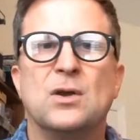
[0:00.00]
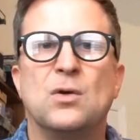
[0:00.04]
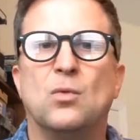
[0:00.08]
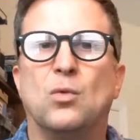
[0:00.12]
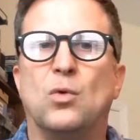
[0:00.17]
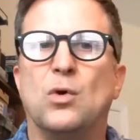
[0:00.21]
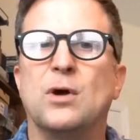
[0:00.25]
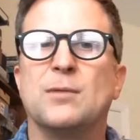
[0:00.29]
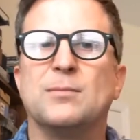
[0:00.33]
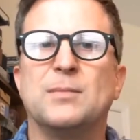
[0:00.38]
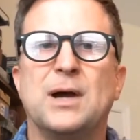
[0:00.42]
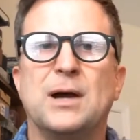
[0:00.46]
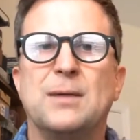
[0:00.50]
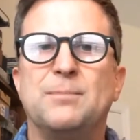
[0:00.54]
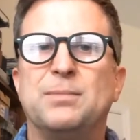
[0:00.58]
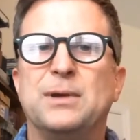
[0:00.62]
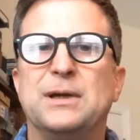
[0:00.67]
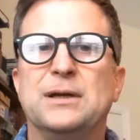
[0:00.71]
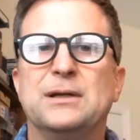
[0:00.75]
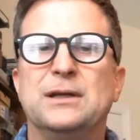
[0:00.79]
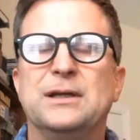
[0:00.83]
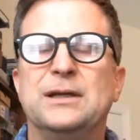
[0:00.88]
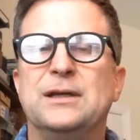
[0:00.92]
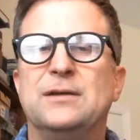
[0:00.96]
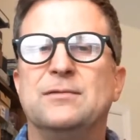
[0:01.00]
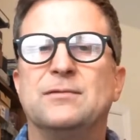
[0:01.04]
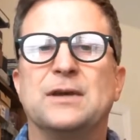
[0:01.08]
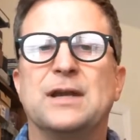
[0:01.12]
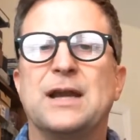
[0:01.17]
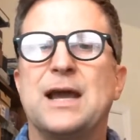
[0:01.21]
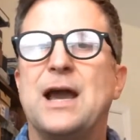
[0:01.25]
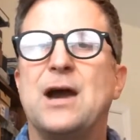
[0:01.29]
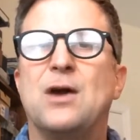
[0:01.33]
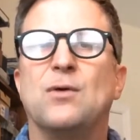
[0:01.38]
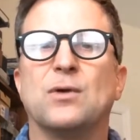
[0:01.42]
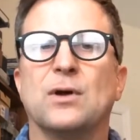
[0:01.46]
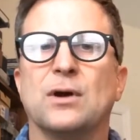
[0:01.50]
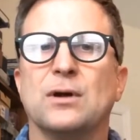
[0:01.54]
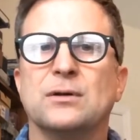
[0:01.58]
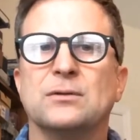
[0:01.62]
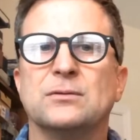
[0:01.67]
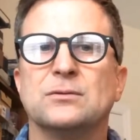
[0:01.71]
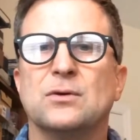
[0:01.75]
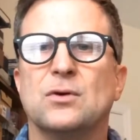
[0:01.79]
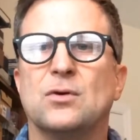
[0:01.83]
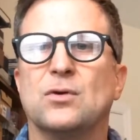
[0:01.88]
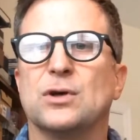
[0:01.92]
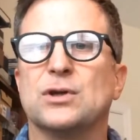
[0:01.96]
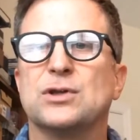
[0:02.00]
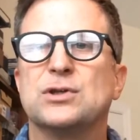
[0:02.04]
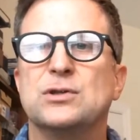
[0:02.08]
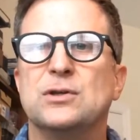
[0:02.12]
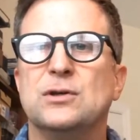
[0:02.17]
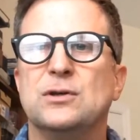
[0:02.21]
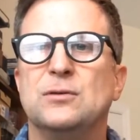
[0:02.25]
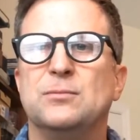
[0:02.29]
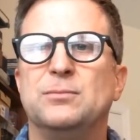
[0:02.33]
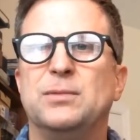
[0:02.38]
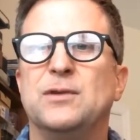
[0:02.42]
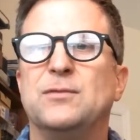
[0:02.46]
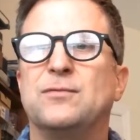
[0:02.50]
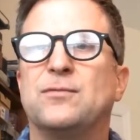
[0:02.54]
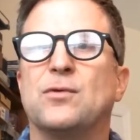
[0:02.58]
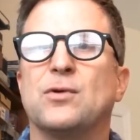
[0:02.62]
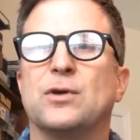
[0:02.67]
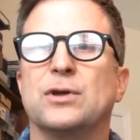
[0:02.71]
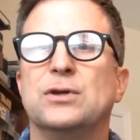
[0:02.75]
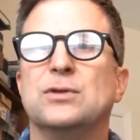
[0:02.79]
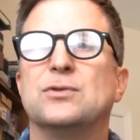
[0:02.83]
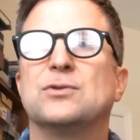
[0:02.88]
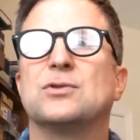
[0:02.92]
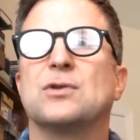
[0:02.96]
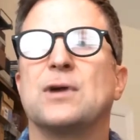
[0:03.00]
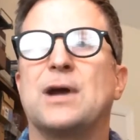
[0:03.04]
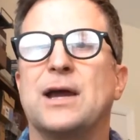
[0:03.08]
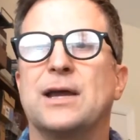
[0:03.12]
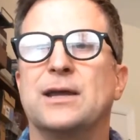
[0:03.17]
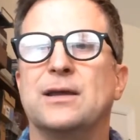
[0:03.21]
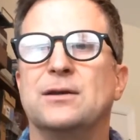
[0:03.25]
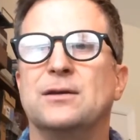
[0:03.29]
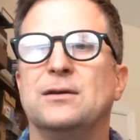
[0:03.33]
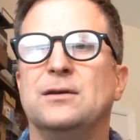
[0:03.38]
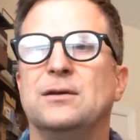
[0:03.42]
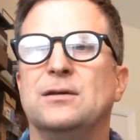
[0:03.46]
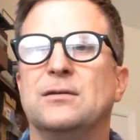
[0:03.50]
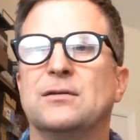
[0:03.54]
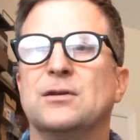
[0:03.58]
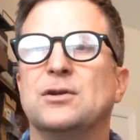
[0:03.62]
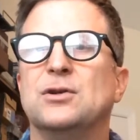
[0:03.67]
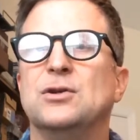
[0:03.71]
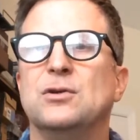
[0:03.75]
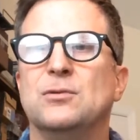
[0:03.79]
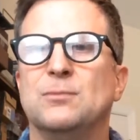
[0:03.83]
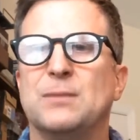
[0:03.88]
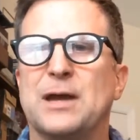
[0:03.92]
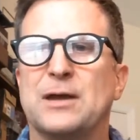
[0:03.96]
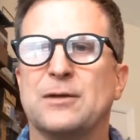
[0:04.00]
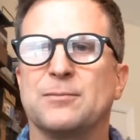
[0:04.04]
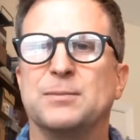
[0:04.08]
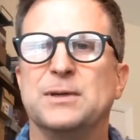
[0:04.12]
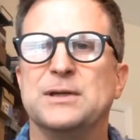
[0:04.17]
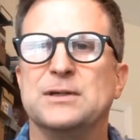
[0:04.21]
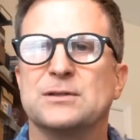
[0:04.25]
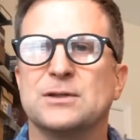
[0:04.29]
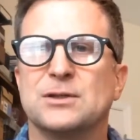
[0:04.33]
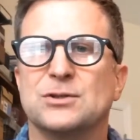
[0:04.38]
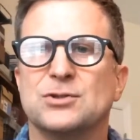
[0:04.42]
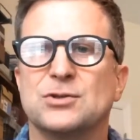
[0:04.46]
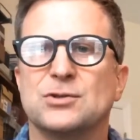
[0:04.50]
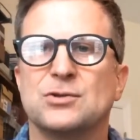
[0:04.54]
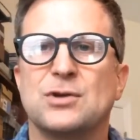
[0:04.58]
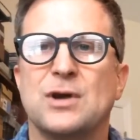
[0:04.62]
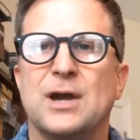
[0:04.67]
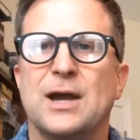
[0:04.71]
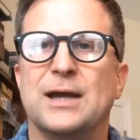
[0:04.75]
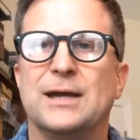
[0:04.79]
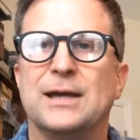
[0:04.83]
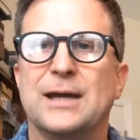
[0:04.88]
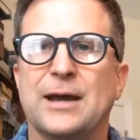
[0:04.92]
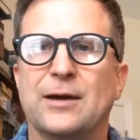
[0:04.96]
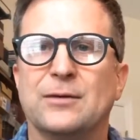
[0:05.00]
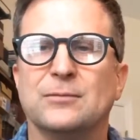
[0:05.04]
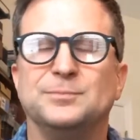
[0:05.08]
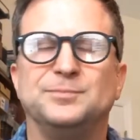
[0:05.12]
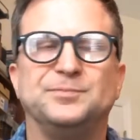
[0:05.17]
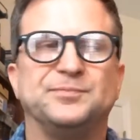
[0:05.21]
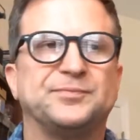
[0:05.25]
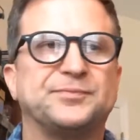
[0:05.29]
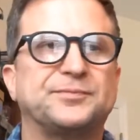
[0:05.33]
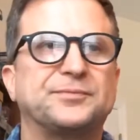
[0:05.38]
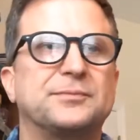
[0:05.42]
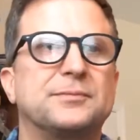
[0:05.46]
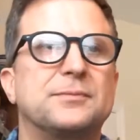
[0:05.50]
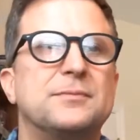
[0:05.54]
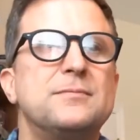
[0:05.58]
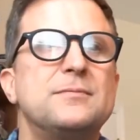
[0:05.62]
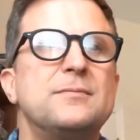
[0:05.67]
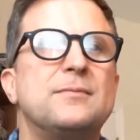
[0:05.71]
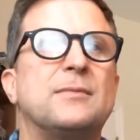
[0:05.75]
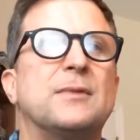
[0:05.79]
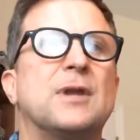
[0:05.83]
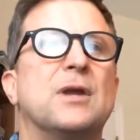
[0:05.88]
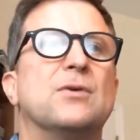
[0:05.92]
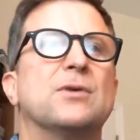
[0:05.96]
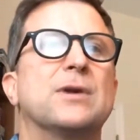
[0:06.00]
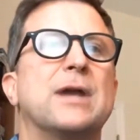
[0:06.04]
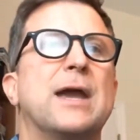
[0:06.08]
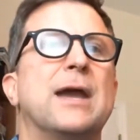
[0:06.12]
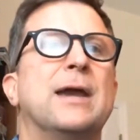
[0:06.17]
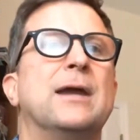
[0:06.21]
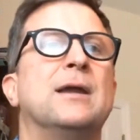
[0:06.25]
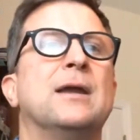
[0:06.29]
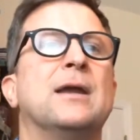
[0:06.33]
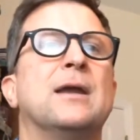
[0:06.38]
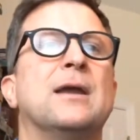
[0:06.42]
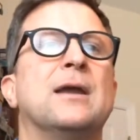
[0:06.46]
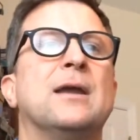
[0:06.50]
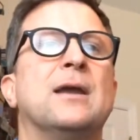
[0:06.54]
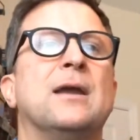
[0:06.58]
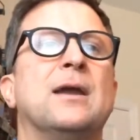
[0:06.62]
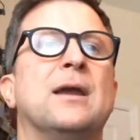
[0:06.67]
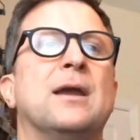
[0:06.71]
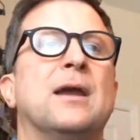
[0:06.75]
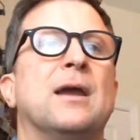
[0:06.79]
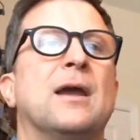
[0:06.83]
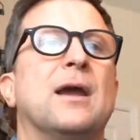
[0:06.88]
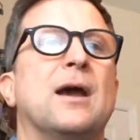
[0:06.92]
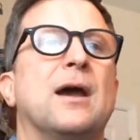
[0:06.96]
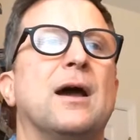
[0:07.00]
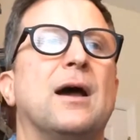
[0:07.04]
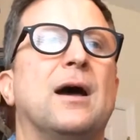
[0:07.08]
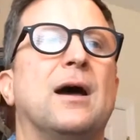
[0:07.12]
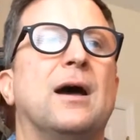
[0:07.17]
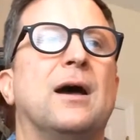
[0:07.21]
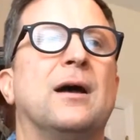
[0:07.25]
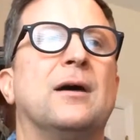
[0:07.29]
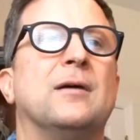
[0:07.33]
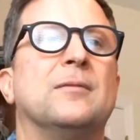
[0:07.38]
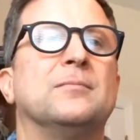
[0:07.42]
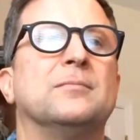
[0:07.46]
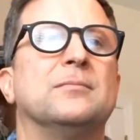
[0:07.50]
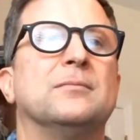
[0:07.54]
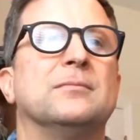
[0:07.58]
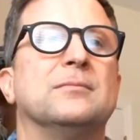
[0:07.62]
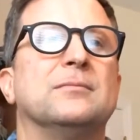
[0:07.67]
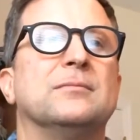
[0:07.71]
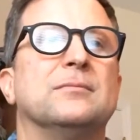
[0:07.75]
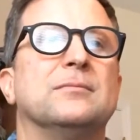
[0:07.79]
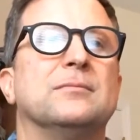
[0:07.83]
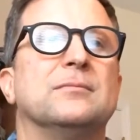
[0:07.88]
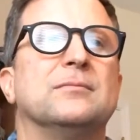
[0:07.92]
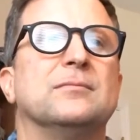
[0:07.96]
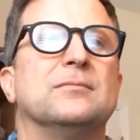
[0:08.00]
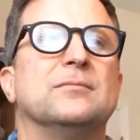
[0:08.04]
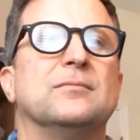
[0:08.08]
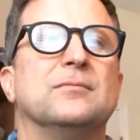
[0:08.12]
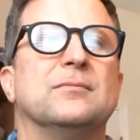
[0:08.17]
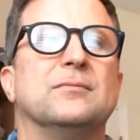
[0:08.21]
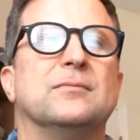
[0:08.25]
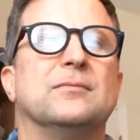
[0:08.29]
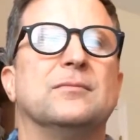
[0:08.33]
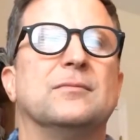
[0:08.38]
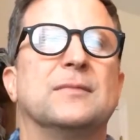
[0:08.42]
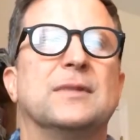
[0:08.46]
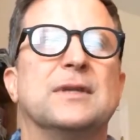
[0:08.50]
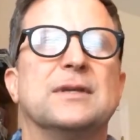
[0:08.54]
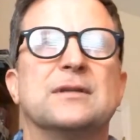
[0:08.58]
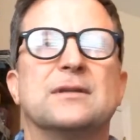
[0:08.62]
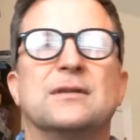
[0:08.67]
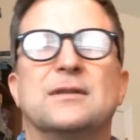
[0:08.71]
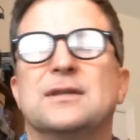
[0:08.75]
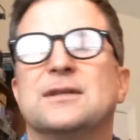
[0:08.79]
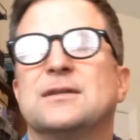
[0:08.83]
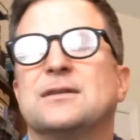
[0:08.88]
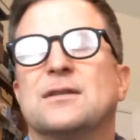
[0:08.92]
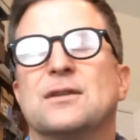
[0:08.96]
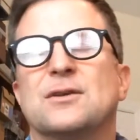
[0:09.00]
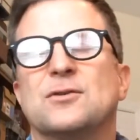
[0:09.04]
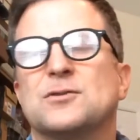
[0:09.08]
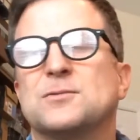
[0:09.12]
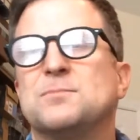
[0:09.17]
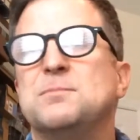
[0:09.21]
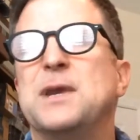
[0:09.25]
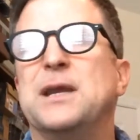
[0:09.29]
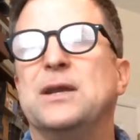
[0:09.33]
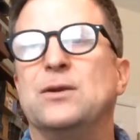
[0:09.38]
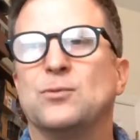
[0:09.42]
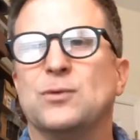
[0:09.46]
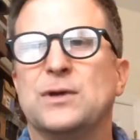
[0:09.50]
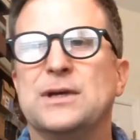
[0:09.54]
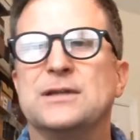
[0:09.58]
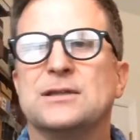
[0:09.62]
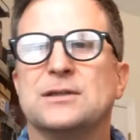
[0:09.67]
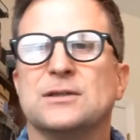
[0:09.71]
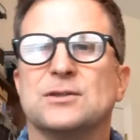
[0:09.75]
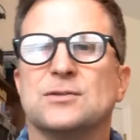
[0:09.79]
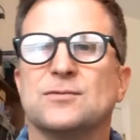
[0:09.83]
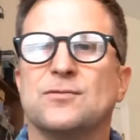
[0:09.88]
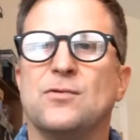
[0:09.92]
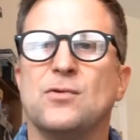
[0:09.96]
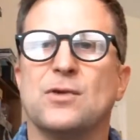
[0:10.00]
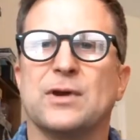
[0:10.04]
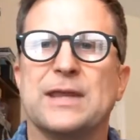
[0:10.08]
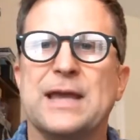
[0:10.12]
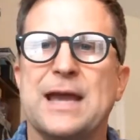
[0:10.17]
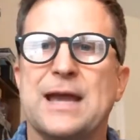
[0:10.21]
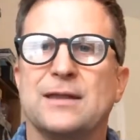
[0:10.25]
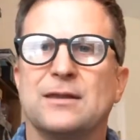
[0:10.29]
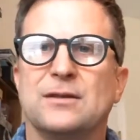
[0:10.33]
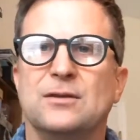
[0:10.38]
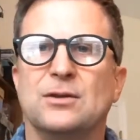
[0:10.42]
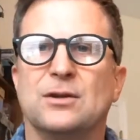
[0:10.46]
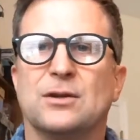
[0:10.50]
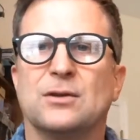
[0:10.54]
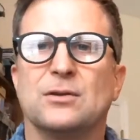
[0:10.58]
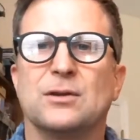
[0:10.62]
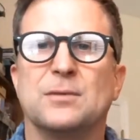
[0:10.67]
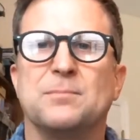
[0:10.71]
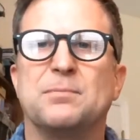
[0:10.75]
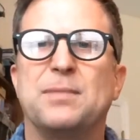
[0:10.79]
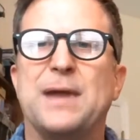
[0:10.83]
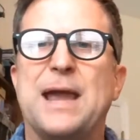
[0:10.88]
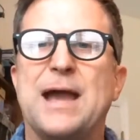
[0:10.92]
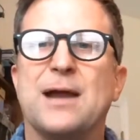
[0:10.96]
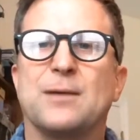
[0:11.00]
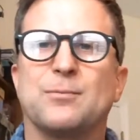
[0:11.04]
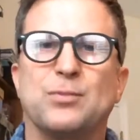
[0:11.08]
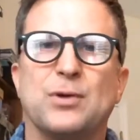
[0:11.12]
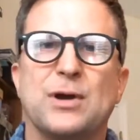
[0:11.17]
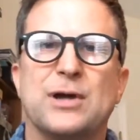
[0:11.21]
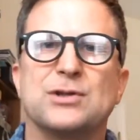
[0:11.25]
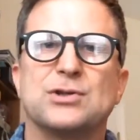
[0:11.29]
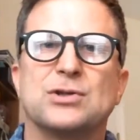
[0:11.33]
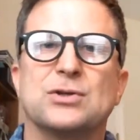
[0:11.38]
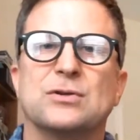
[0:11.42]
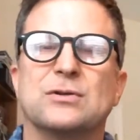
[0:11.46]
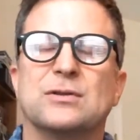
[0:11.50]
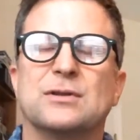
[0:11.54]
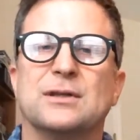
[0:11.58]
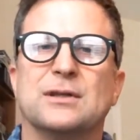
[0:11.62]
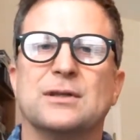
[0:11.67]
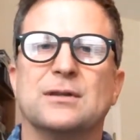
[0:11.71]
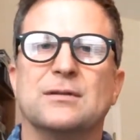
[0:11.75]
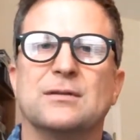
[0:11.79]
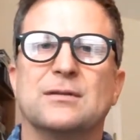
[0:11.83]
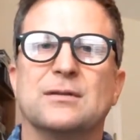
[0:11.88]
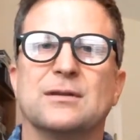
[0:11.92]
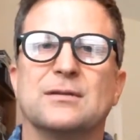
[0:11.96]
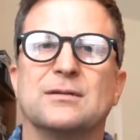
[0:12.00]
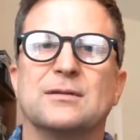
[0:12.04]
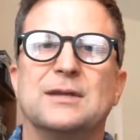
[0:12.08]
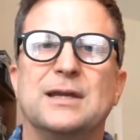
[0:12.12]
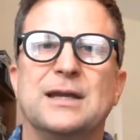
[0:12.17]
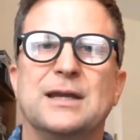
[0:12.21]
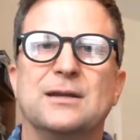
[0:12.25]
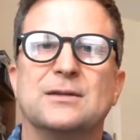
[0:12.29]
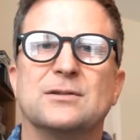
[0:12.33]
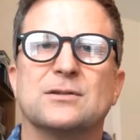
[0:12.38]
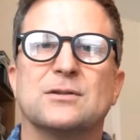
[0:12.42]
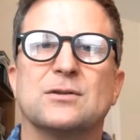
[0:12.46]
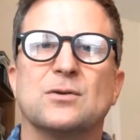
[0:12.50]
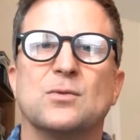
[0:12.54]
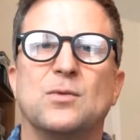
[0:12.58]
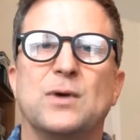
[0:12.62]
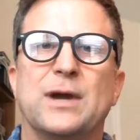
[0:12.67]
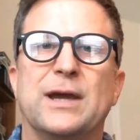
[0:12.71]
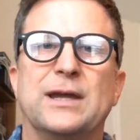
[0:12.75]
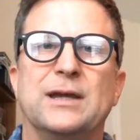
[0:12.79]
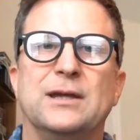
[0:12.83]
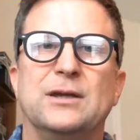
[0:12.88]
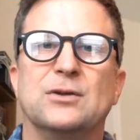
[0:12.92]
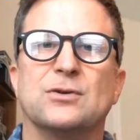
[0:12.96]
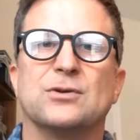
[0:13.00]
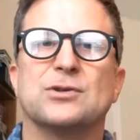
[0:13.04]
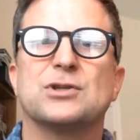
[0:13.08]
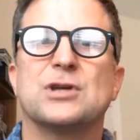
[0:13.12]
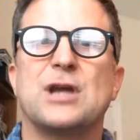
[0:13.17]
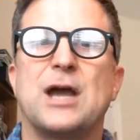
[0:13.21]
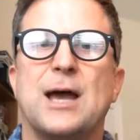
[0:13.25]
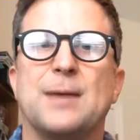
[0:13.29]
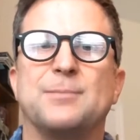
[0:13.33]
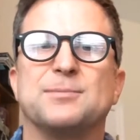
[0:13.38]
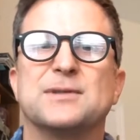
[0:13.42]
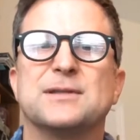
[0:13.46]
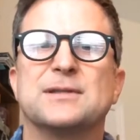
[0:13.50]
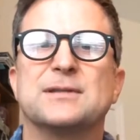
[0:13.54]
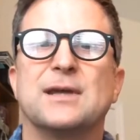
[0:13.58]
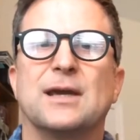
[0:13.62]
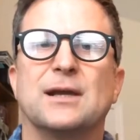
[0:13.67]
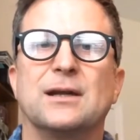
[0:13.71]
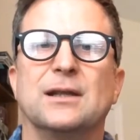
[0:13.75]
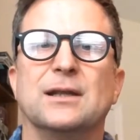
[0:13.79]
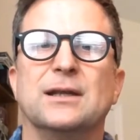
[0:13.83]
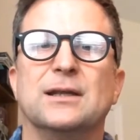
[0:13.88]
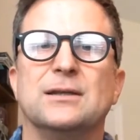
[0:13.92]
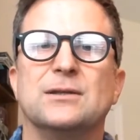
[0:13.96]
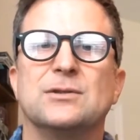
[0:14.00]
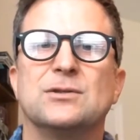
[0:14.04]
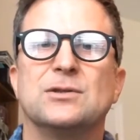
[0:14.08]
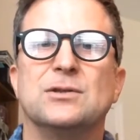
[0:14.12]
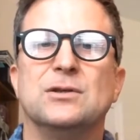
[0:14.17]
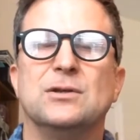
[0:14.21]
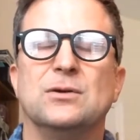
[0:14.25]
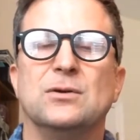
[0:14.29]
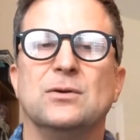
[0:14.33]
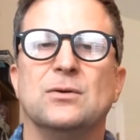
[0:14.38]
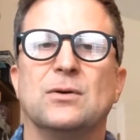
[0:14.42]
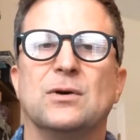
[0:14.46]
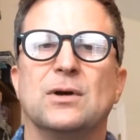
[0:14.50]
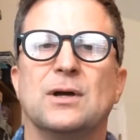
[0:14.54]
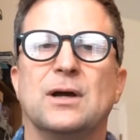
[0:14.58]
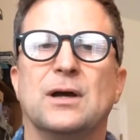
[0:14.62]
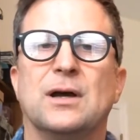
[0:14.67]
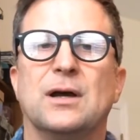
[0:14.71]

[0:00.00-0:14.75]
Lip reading: warm up and leave an hour or two before you try the new mouthpiece that you're trying out. Okay. Um, there's many reasons for that. You know, the back pressure, the things, the way your chops settle into